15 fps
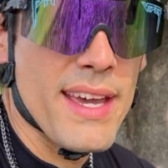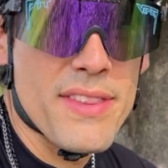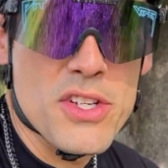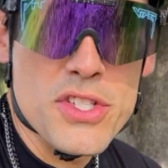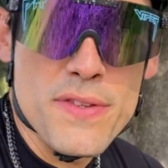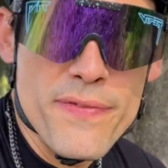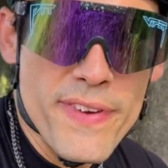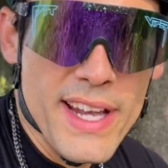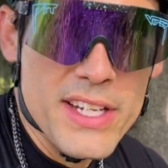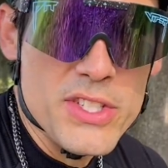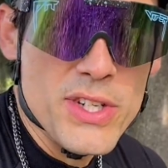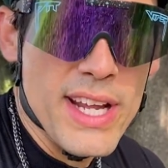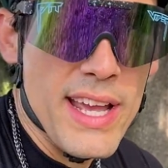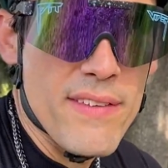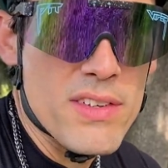there's a factor
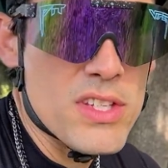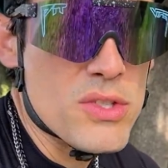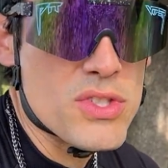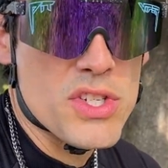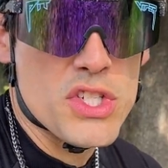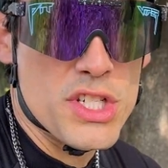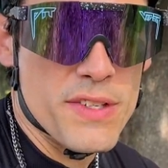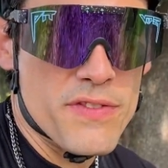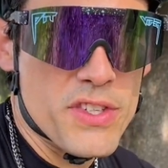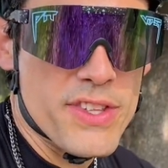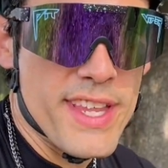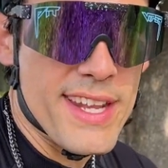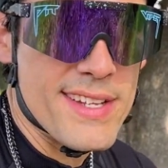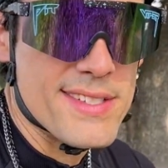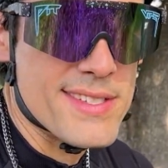I haven't used a shifter
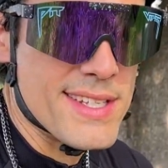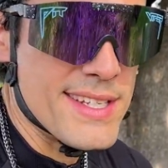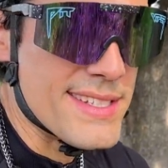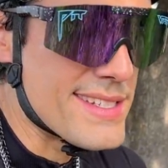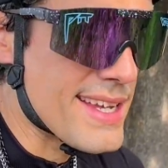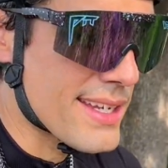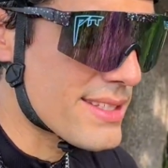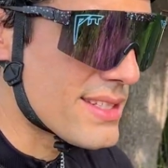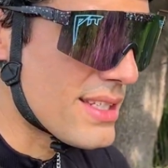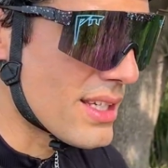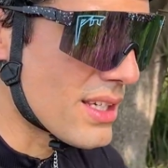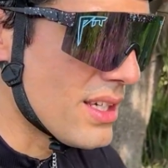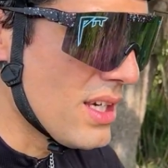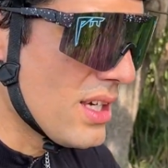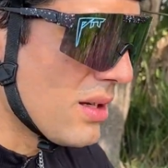that is
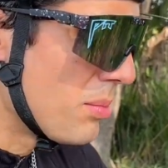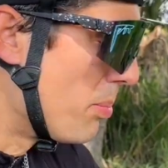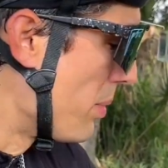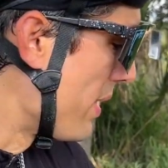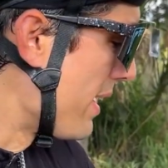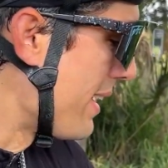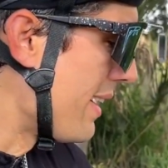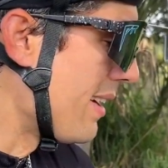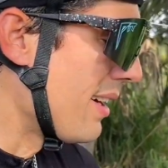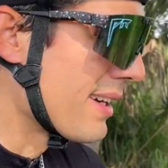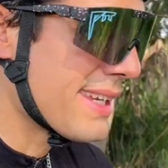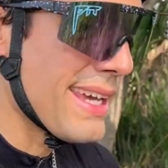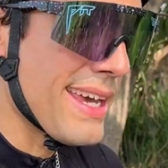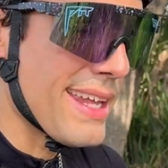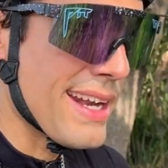indexing, but
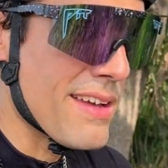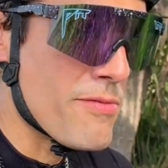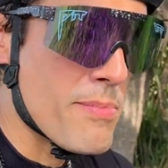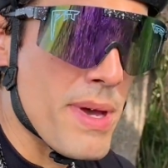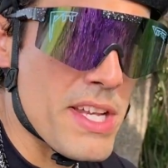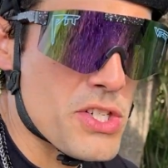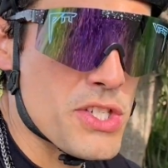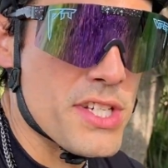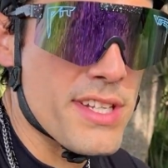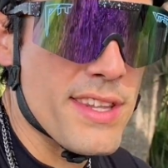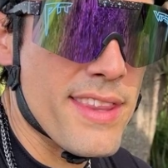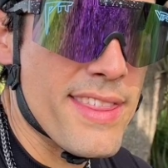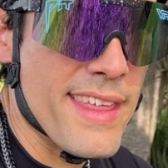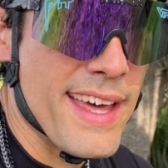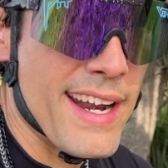again, I've mentioned
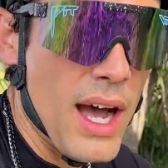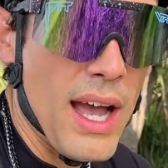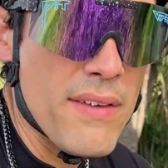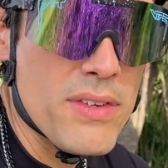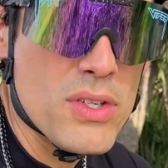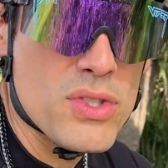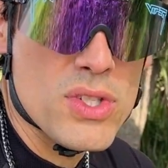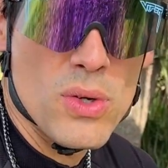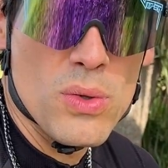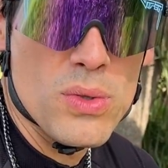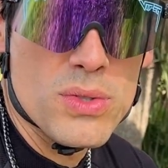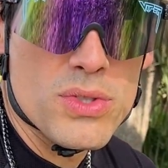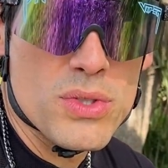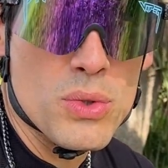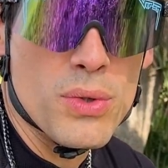that I've used
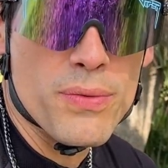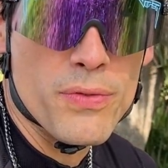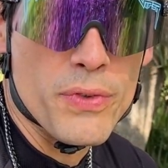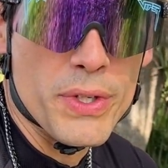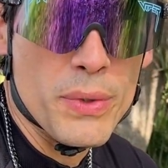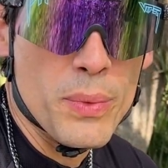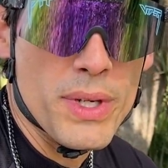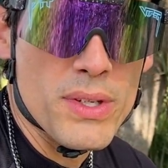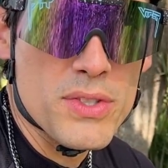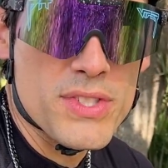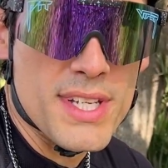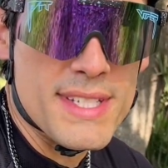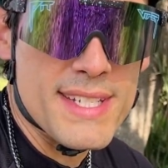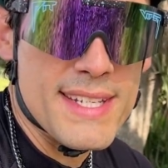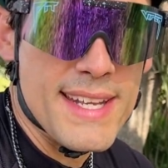old school freewheels
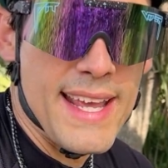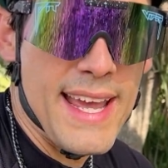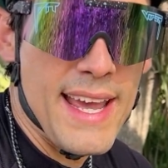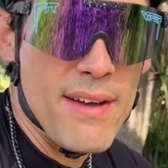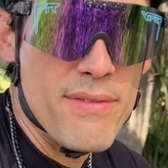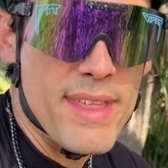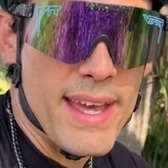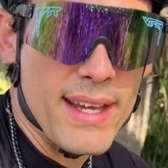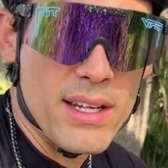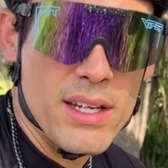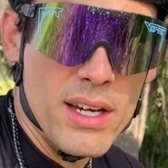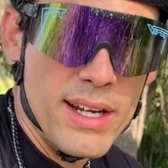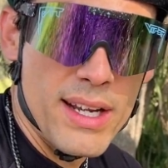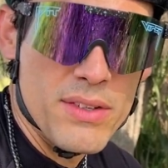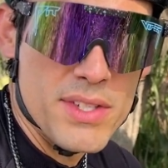that didn't have that
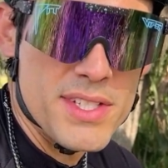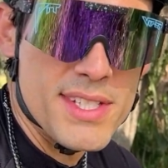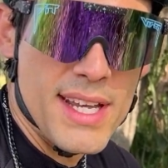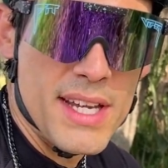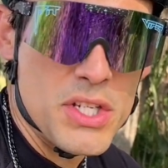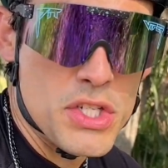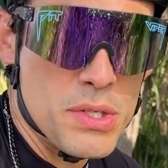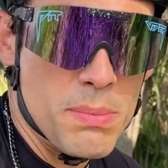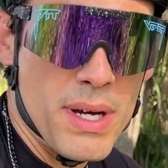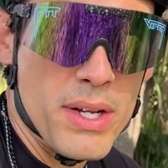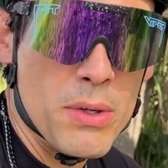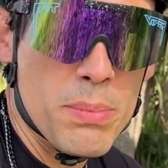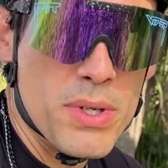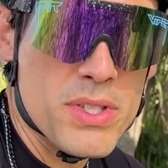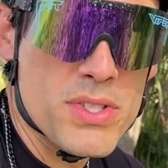cutout design
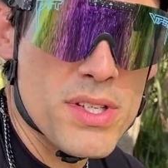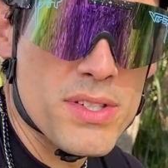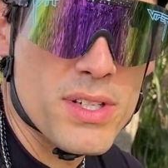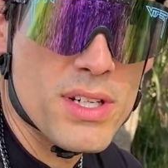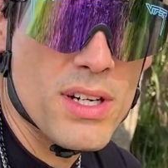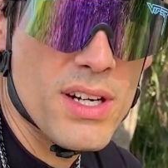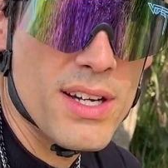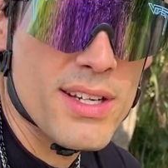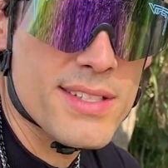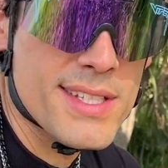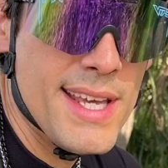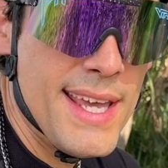Shimano puts on their cogs,